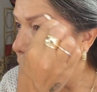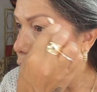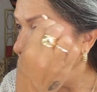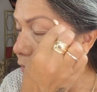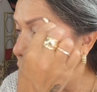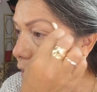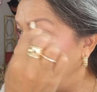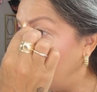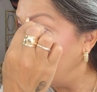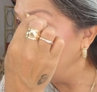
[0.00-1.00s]

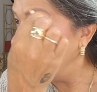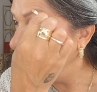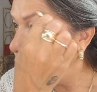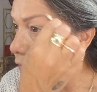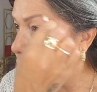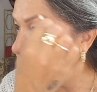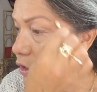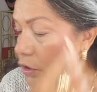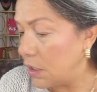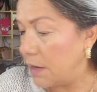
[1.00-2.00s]
Whatever
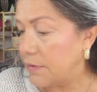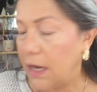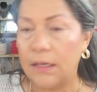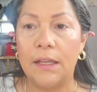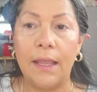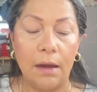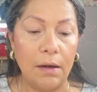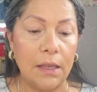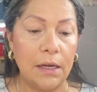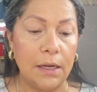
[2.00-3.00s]
foundation have gotten there,
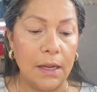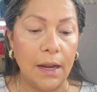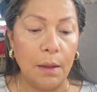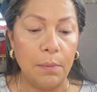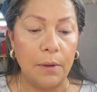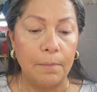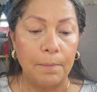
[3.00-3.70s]
I clean it up.